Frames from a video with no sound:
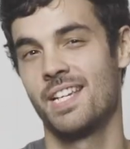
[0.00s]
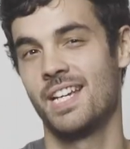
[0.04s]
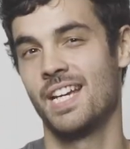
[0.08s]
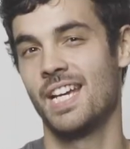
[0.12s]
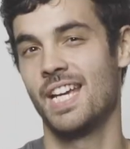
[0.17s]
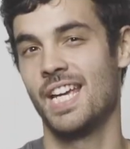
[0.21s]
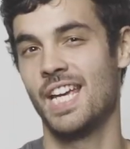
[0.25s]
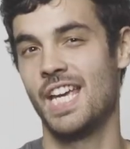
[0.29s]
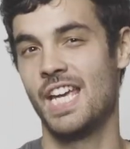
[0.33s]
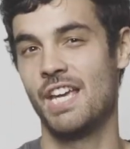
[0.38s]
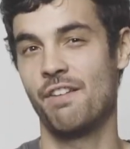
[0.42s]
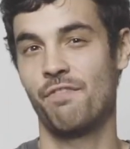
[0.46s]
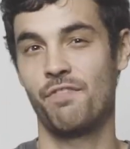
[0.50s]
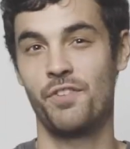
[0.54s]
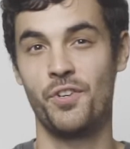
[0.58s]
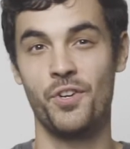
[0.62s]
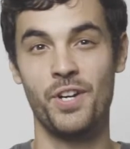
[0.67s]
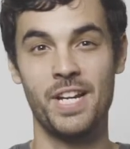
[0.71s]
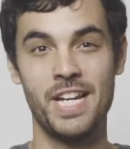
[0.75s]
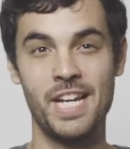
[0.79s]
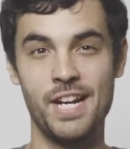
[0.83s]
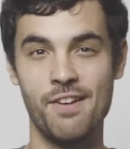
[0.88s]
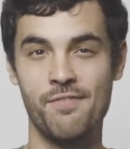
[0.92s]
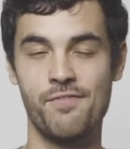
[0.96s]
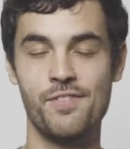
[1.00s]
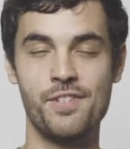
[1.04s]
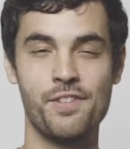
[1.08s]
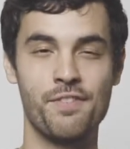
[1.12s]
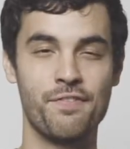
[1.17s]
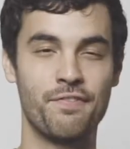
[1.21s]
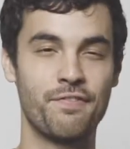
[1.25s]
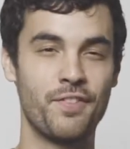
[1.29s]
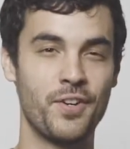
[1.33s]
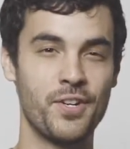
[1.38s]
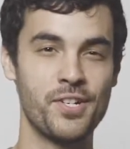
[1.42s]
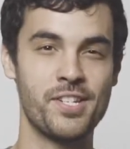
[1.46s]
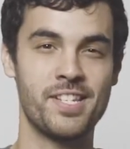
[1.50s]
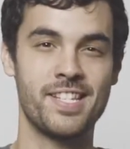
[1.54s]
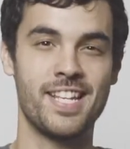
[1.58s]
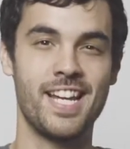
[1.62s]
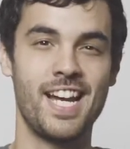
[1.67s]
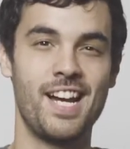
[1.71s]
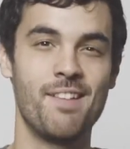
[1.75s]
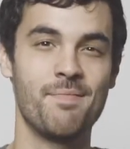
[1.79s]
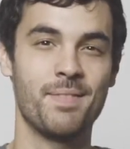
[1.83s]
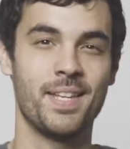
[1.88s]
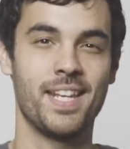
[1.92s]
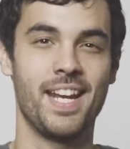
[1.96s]
If you're here for the first
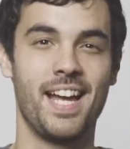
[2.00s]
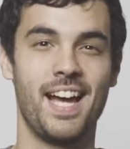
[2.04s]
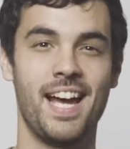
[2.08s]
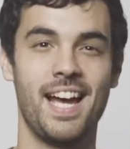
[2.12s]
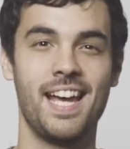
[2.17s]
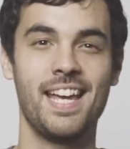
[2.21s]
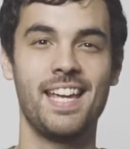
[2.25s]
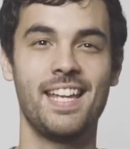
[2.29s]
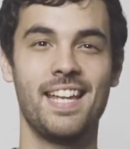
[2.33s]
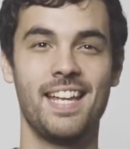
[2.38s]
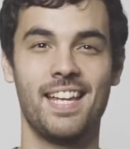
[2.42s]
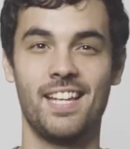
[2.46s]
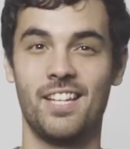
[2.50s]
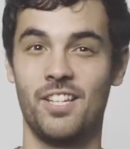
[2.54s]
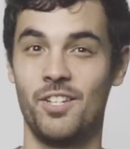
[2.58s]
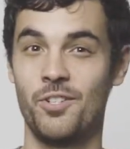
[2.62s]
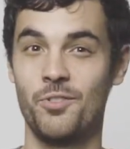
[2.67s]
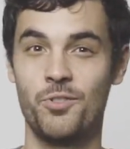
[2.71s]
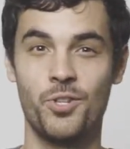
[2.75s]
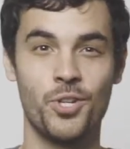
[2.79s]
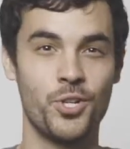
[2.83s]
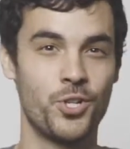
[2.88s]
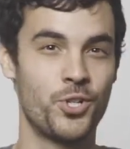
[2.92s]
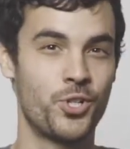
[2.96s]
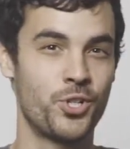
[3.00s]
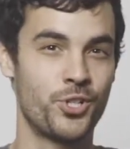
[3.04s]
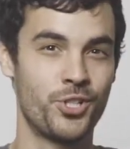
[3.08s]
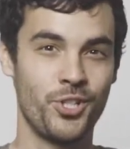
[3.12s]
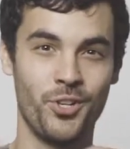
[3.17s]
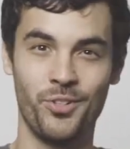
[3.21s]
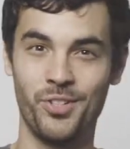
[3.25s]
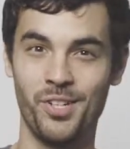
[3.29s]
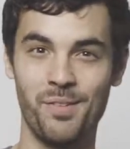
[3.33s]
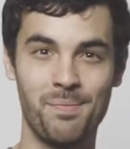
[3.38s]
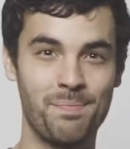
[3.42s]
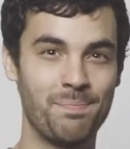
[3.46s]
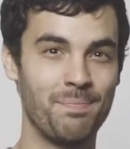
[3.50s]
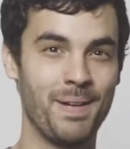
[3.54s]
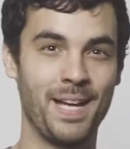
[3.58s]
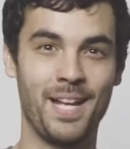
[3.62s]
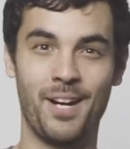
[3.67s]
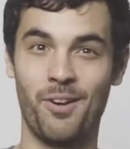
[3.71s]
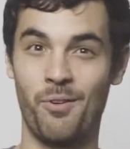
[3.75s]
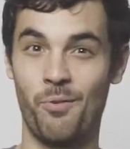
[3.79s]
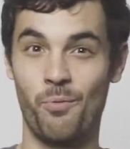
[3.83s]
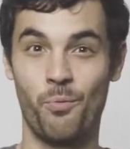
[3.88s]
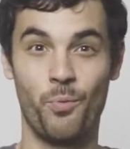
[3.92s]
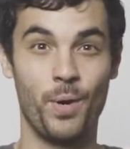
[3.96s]
time tonight and you just showed up at
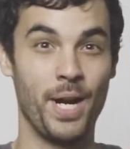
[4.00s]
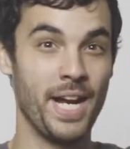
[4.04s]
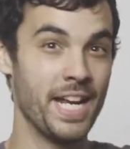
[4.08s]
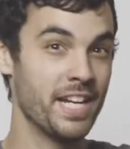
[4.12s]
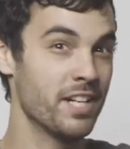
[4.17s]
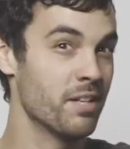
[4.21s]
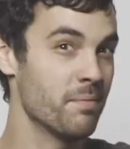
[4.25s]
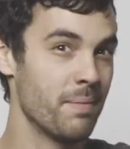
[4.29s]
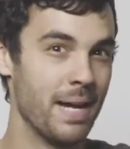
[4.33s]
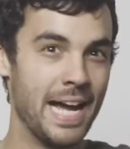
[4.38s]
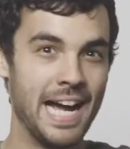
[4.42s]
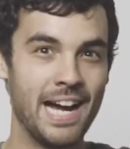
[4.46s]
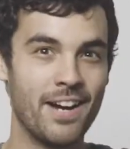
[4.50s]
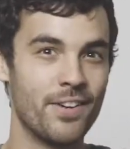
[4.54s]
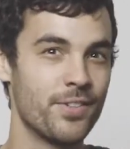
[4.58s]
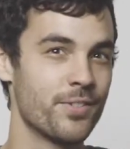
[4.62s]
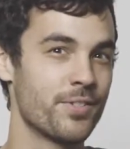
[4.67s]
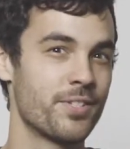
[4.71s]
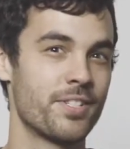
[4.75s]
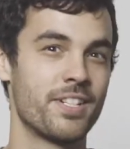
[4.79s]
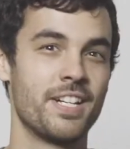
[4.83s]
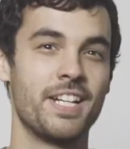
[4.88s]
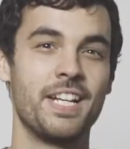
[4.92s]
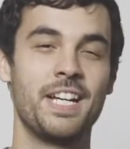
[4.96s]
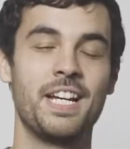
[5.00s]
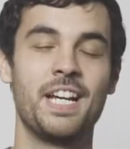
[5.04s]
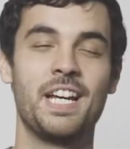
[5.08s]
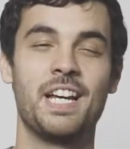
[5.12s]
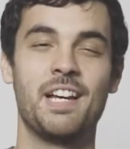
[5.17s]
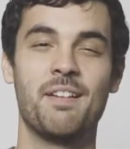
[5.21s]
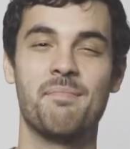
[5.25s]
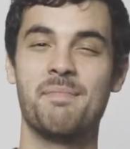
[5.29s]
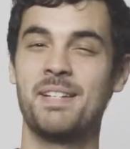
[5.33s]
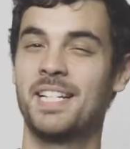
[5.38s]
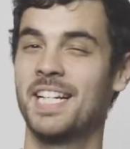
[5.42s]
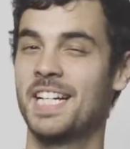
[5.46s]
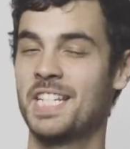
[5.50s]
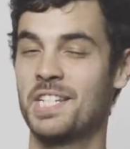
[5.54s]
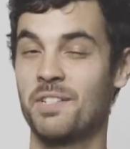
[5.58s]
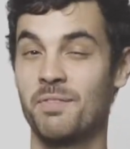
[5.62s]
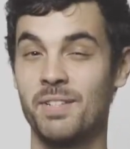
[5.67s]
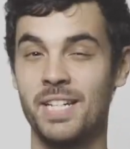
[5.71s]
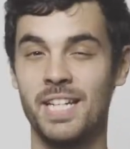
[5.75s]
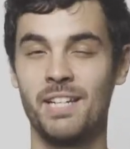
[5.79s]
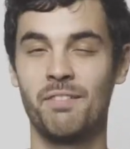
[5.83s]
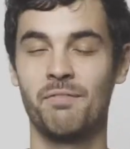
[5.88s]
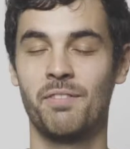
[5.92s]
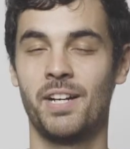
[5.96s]
a random house because of
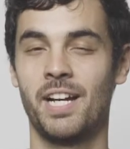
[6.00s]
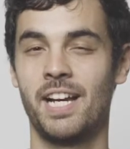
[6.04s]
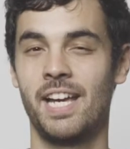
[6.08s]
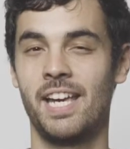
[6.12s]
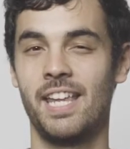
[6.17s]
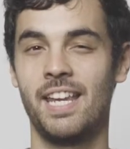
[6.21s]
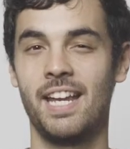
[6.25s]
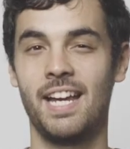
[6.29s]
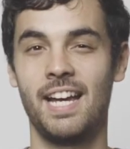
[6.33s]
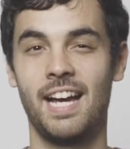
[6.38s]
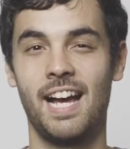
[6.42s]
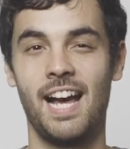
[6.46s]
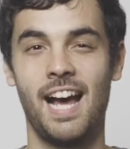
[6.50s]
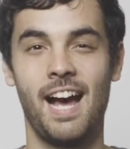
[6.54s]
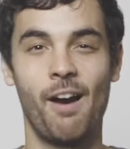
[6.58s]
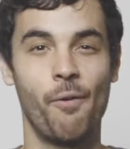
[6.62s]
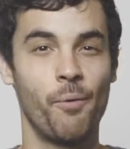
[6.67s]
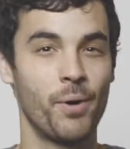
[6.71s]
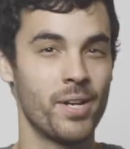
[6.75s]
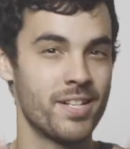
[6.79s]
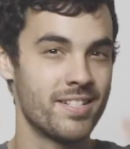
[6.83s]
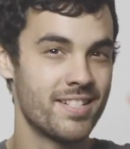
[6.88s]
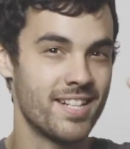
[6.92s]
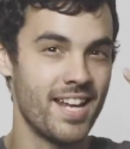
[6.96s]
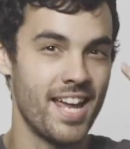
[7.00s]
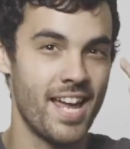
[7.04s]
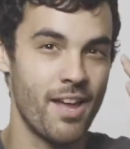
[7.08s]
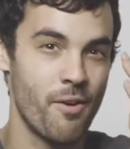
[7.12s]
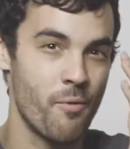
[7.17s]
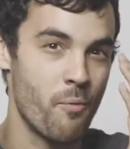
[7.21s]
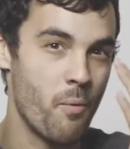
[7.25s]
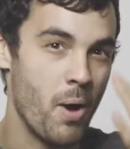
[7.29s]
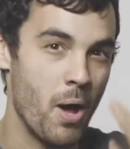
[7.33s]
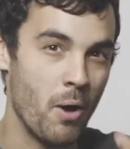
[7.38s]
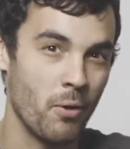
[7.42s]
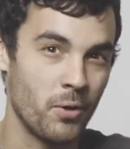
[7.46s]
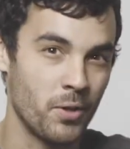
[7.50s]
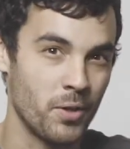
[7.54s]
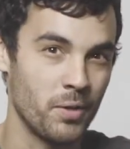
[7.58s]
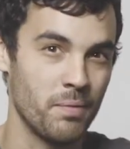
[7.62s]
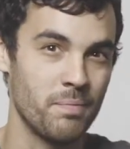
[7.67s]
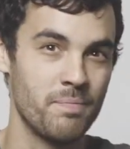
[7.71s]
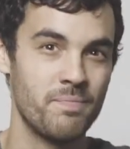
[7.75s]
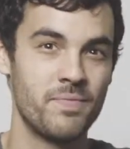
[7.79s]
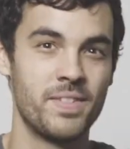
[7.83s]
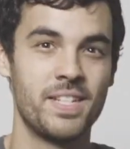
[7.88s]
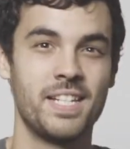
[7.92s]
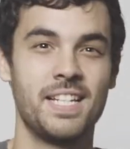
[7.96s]
an invite, I want to say welcome.